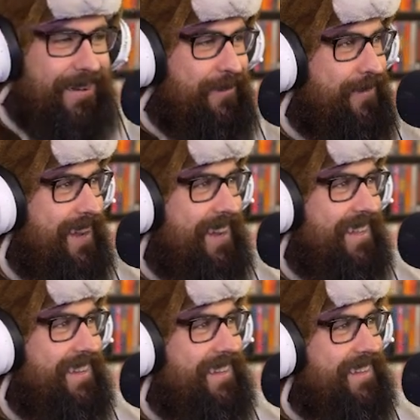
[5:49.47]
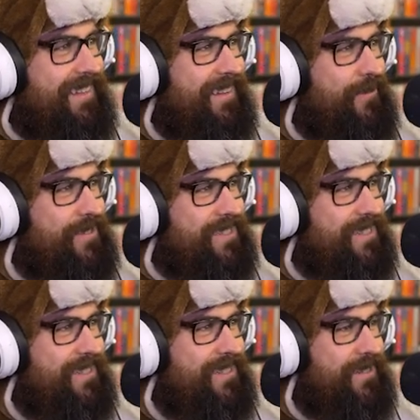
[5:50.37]
oh man, that was,
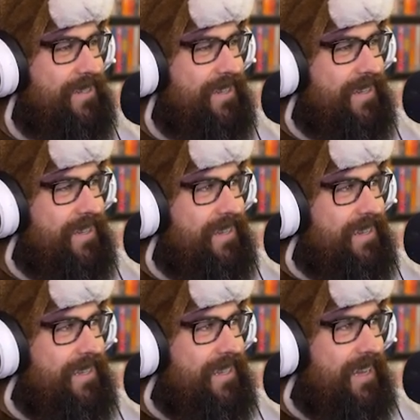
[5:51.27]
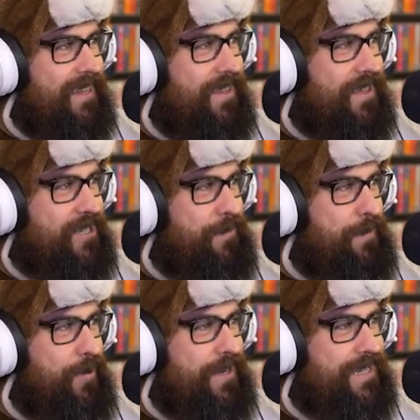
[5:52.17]
uh, I thought that was gonna be
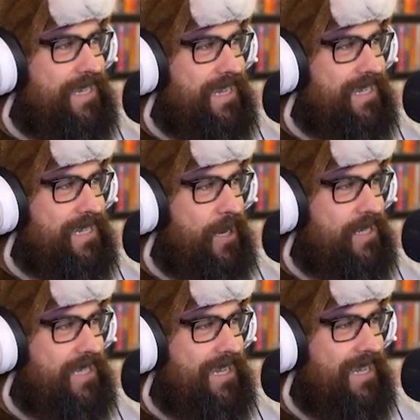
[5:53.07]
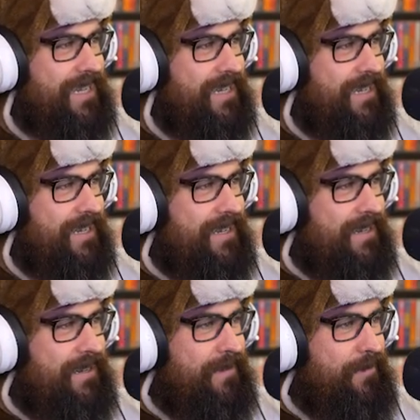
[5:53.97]
pretty intense, honestly
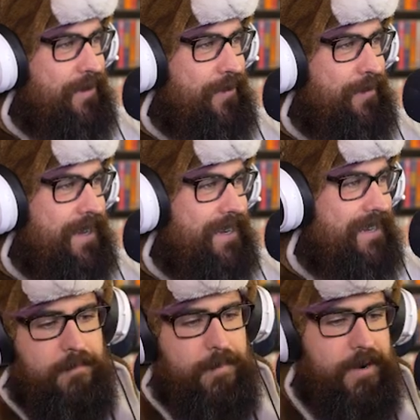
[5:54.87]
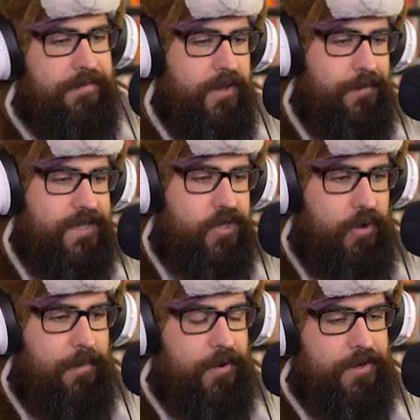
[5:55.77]
but we made it. My brain feeling a bit
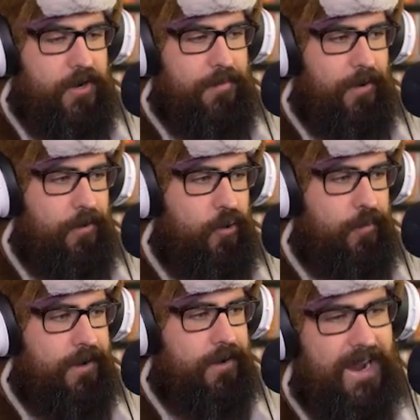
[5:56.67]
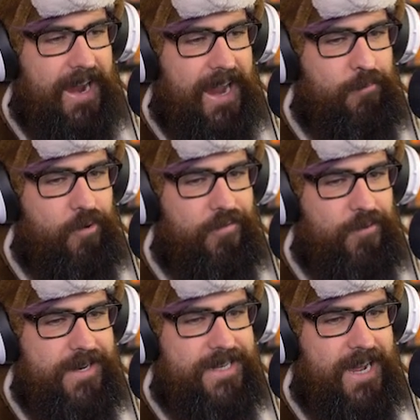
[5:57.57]
scrambled. I returned to my room. I got more
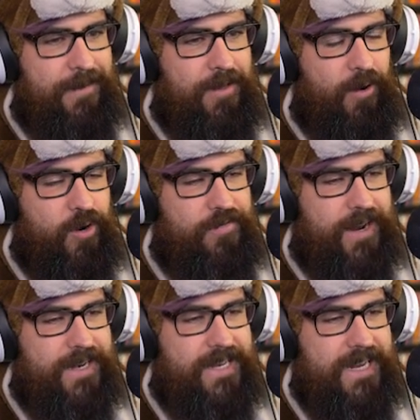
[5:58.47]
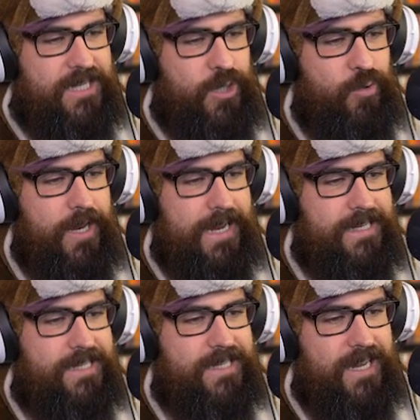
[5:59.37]
free time though. I wonder if I can take two
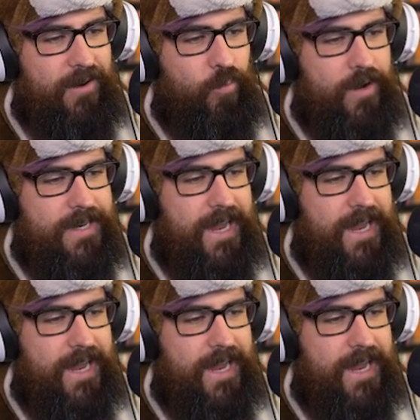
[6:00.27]
dates in one